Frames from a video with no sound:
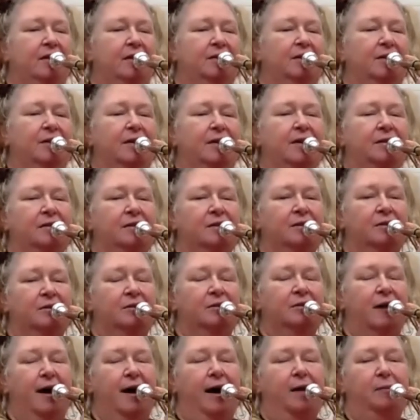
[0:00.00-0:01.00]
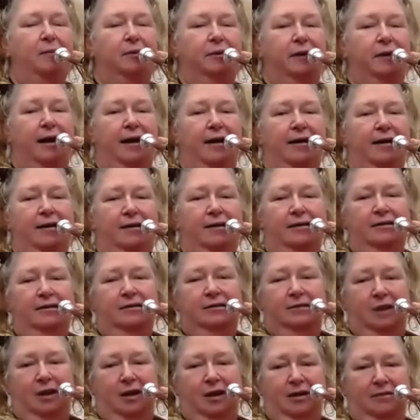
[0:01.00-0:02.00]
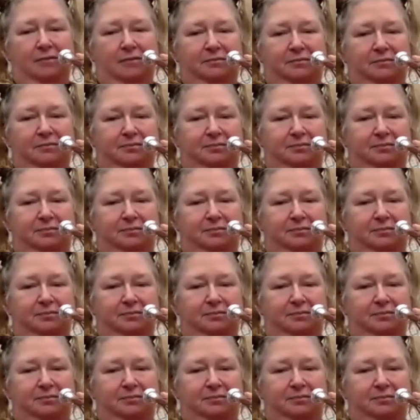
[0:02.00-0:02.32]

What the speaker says: So let's try playing this song.